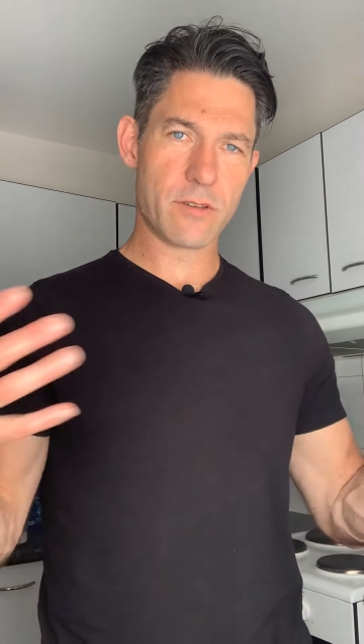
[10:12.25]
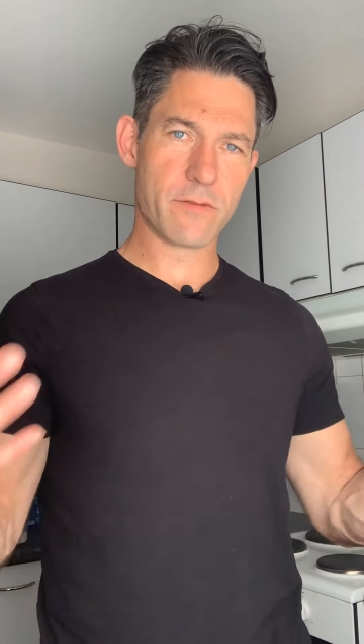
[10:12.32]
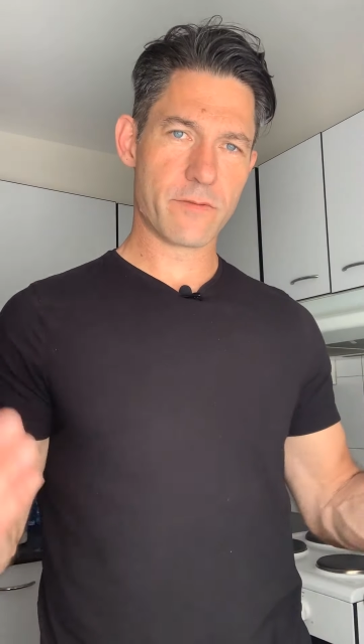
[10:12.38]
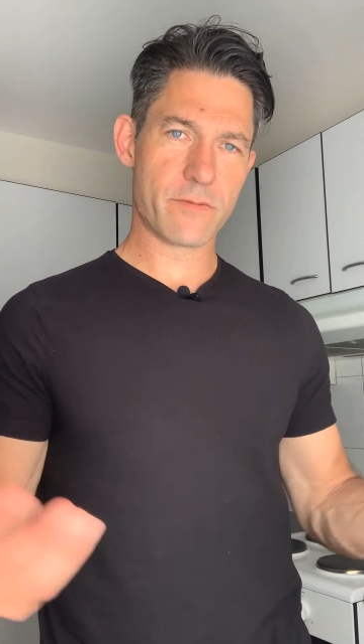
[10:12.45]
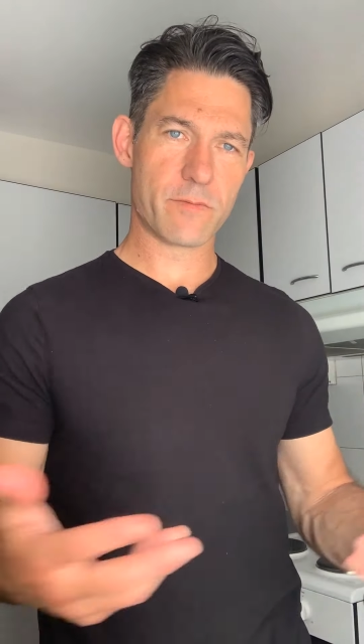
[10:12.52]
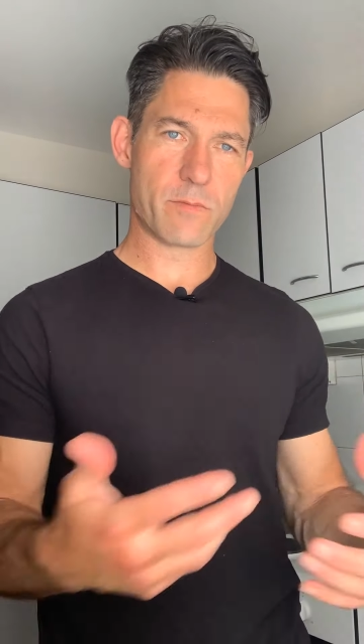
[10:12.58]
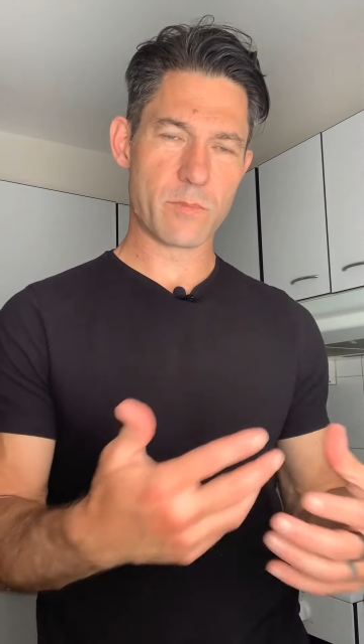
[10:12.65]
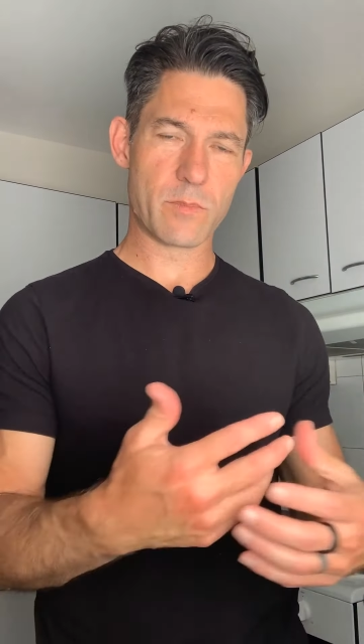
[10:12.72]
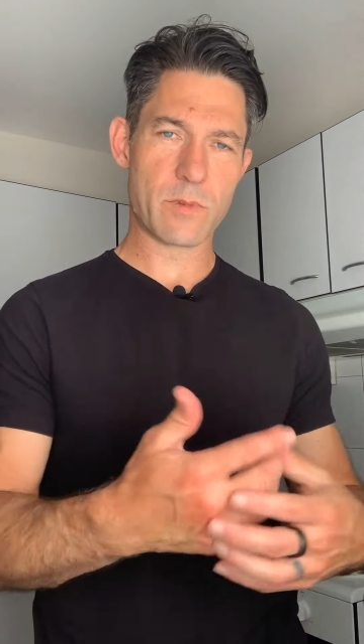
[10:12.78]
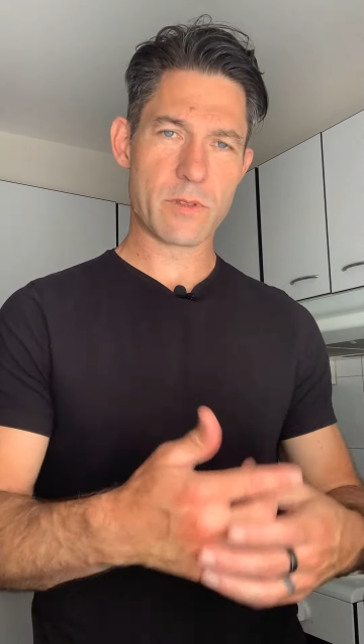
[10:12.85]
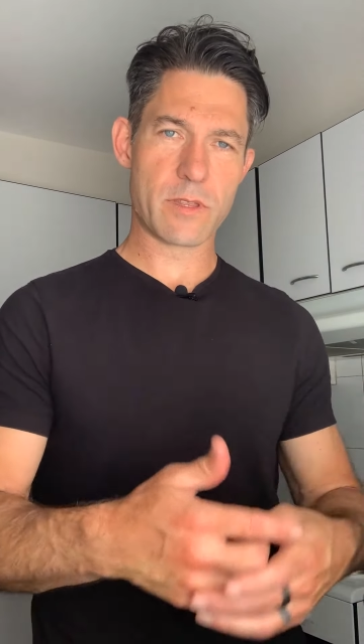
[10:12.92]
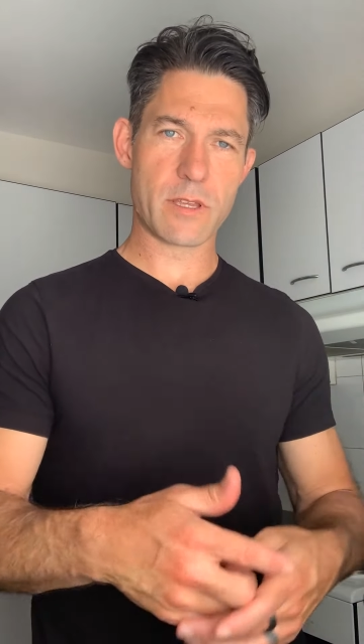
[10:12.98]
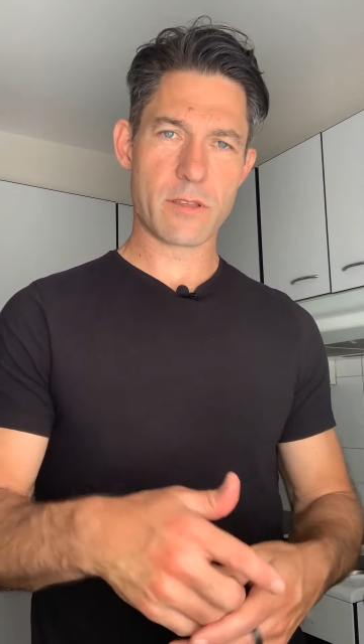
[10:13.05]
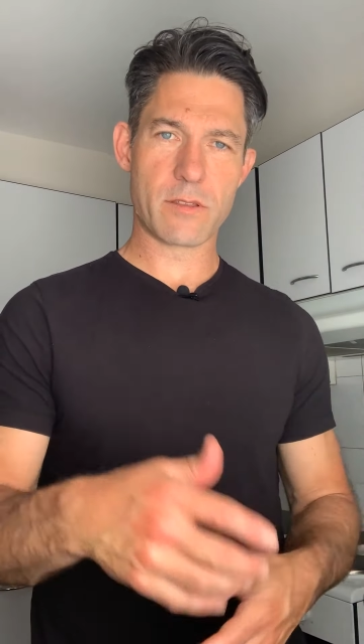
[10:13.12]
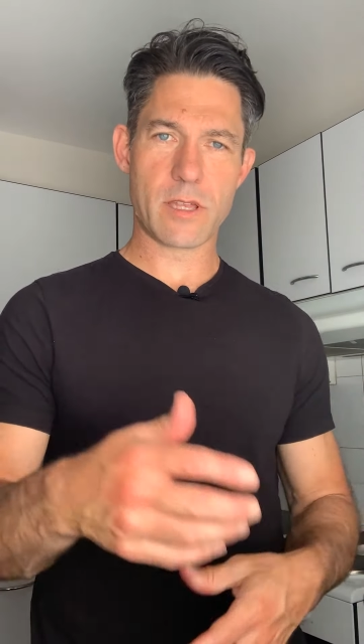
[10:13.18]
you've
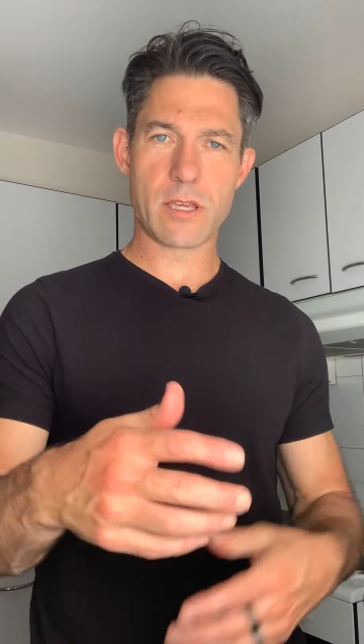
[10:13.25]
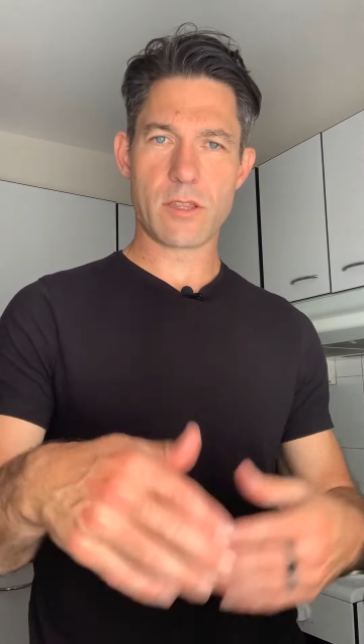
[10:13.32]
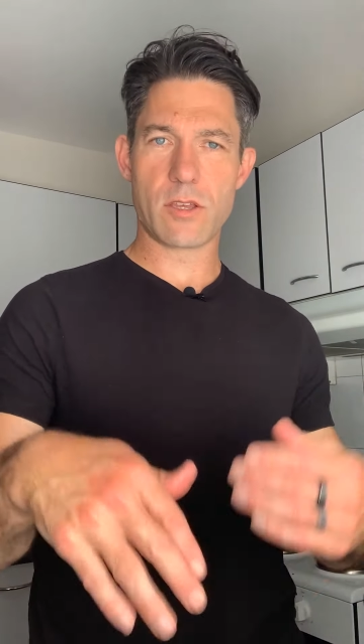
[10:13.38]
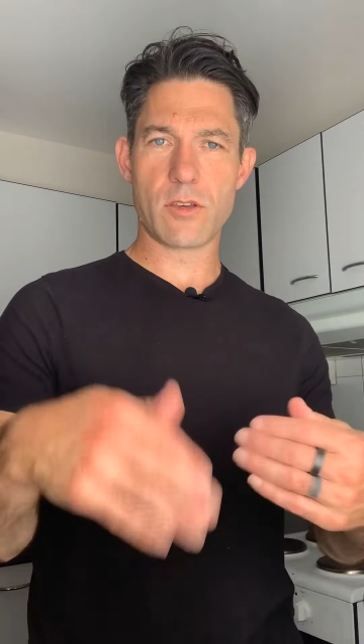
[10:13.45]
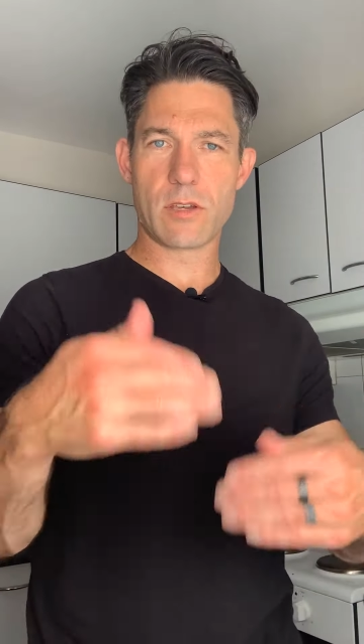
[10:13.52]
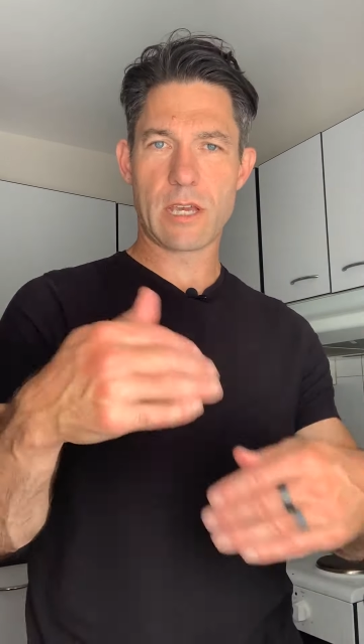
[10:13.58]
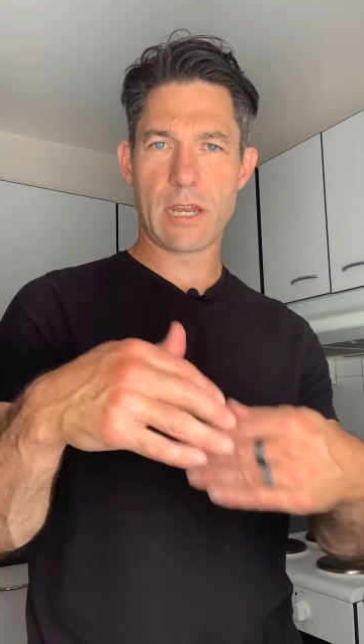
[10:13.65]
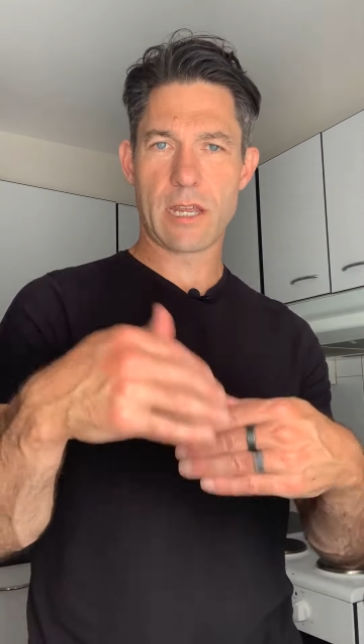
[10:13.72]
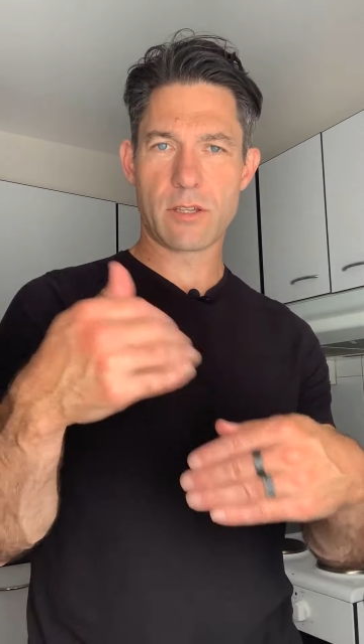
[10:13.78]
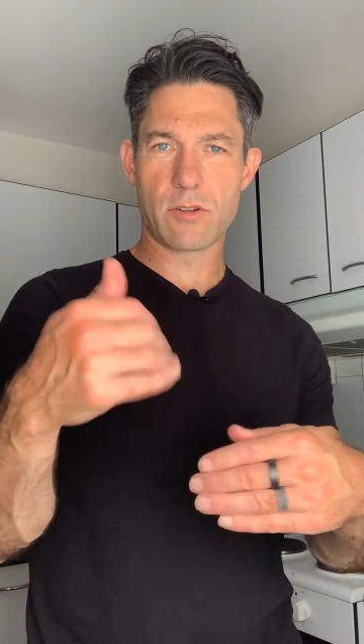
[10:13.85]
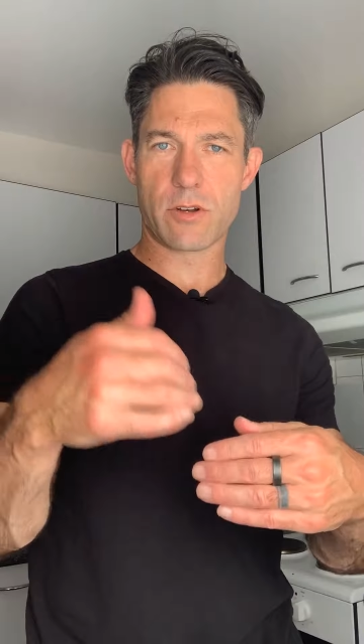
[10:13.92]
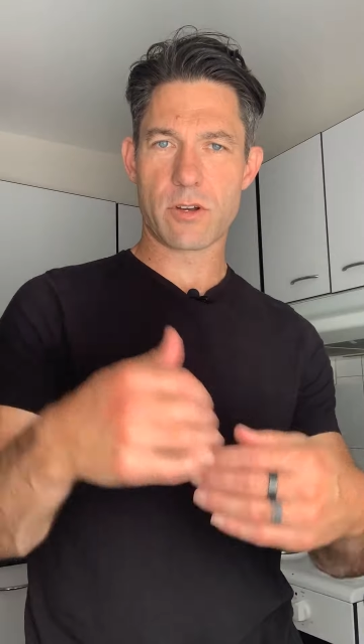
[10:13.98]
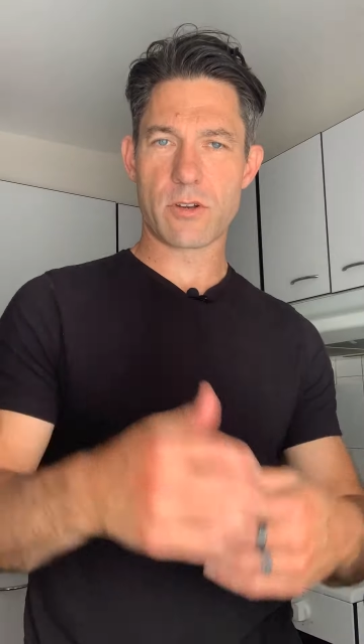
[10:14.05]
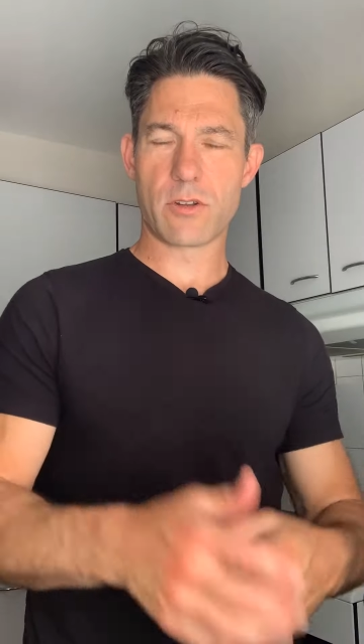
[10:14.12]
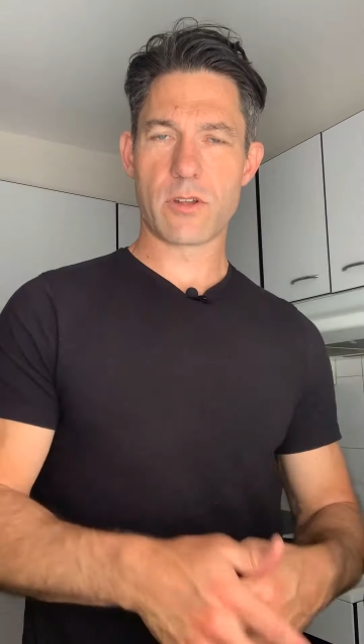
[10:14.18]
think that you connect on